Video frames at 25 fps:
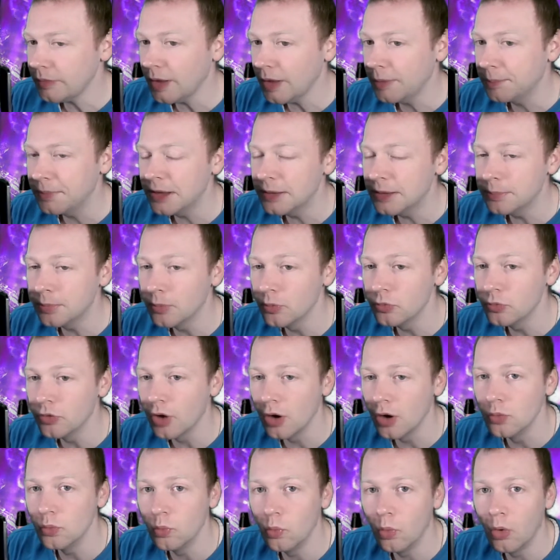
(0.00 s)
People
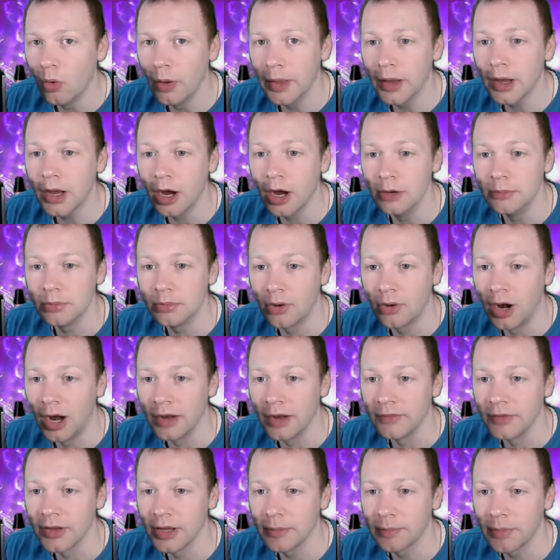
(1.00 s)
don't want to go
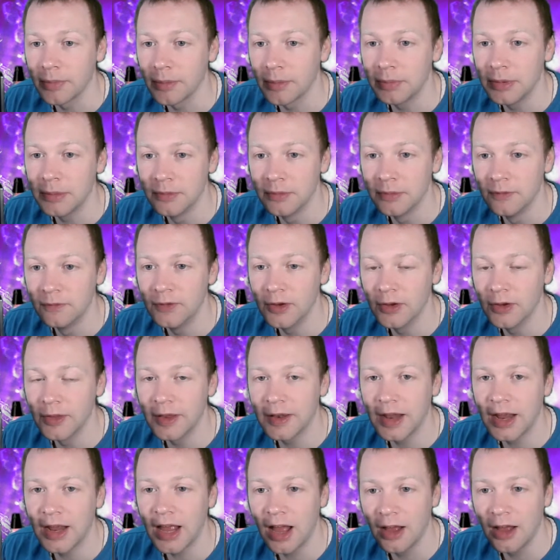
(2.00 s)
private, but people feel
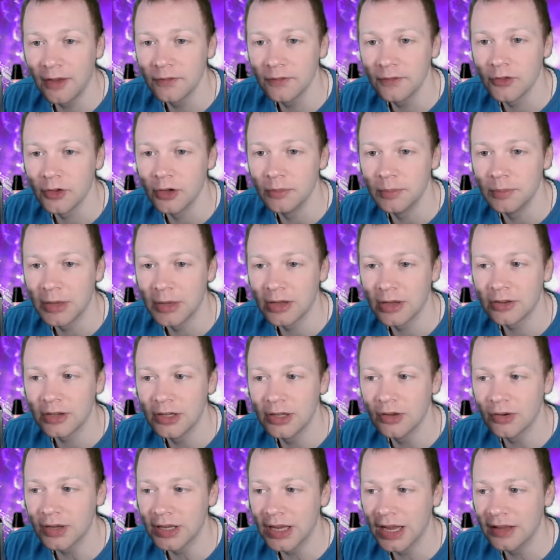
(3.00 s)
that they have to, because they're
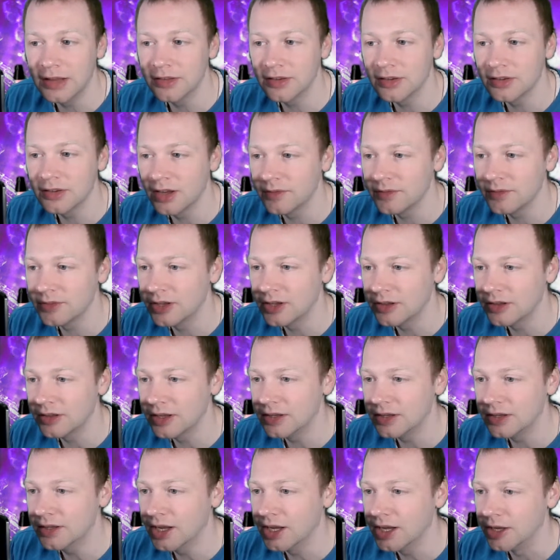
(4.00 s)
not getting the service that
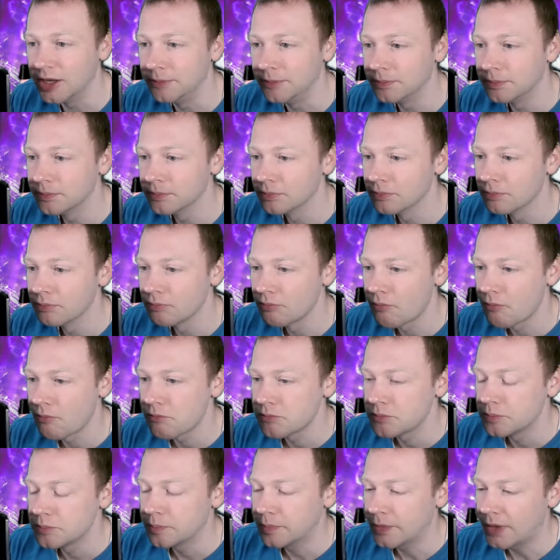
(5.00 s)
they need.
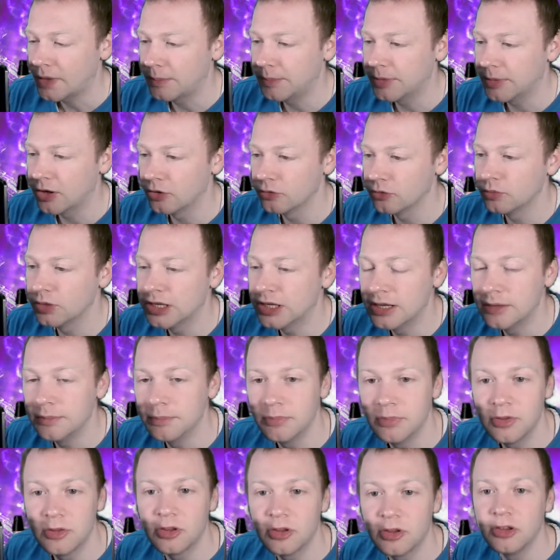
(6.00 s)
And because we
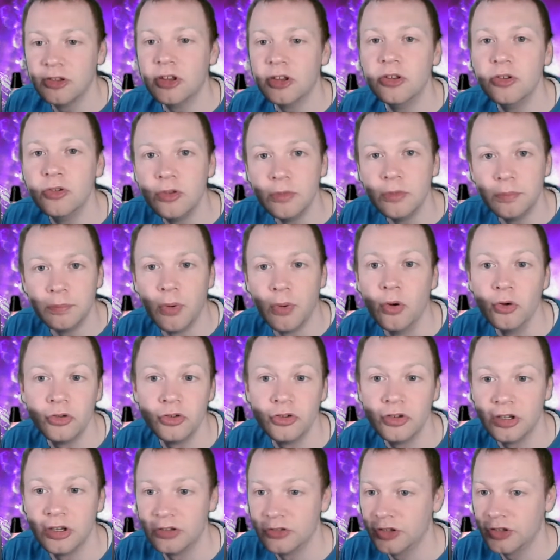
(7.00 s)
continue to
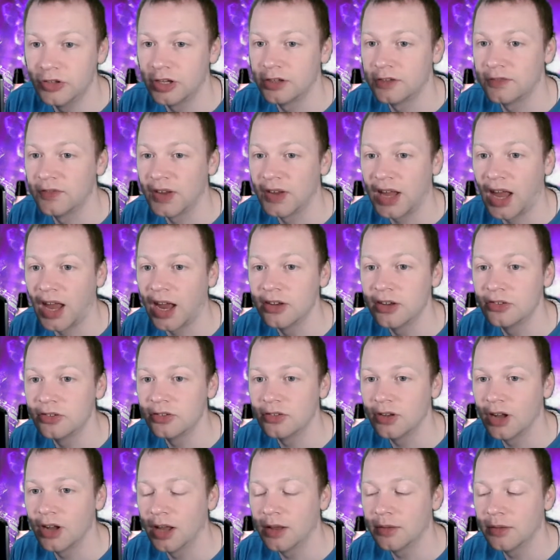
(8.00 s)
push this
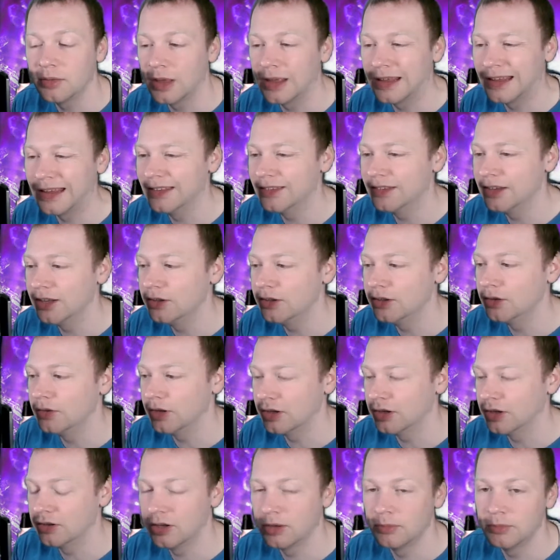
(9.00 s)
justification, the
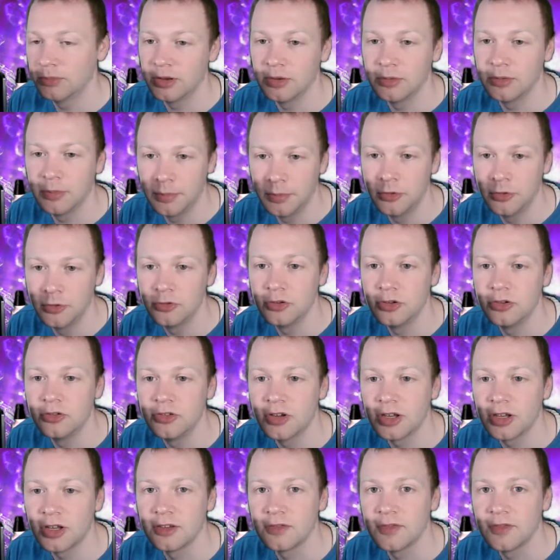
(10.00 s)
Conservatives to push this
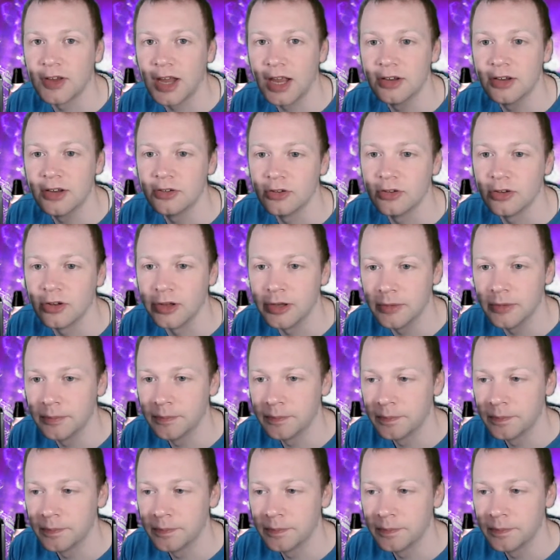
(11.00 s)
justification on it.